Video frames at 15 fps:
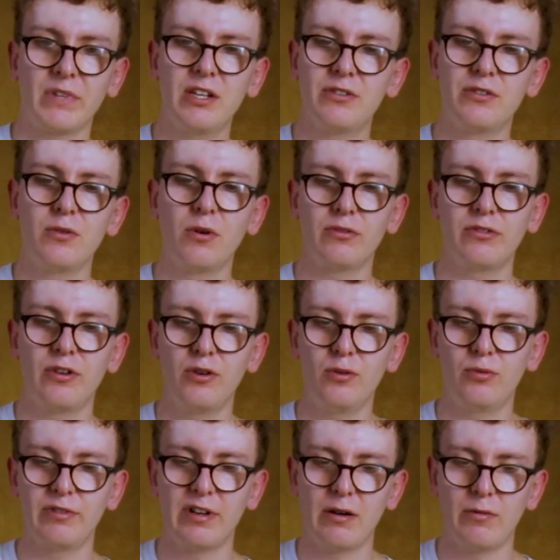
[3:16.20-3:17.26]
It's not too
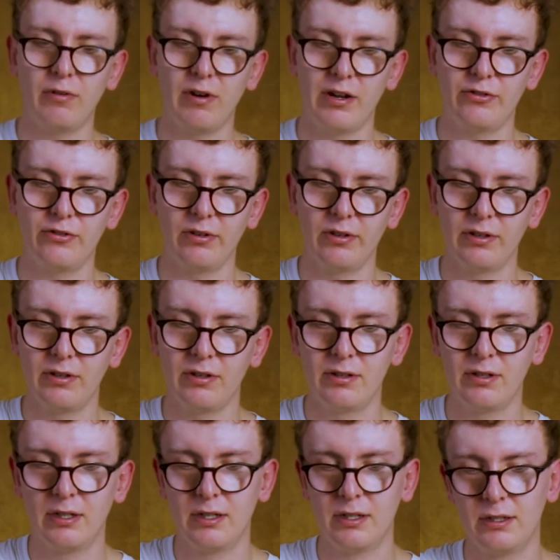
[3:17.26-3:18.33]
sour actually,
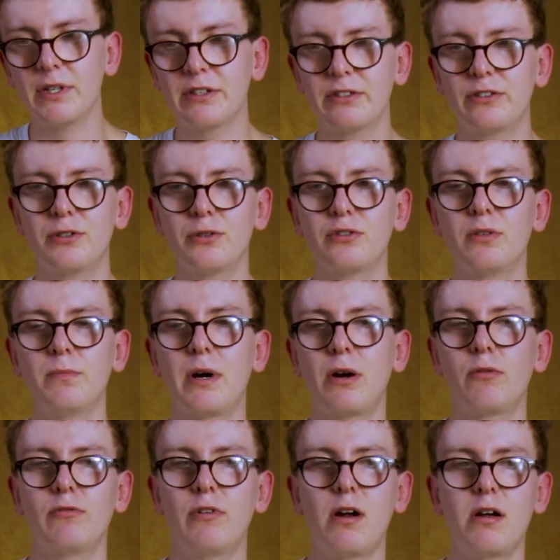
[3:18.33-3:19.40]
it's just
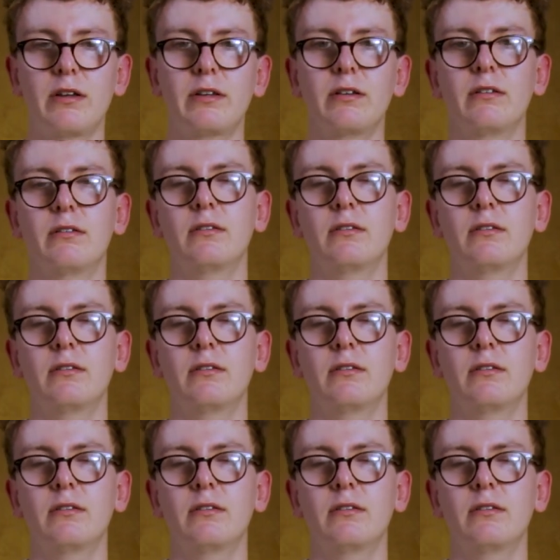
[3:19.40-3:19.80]
about right.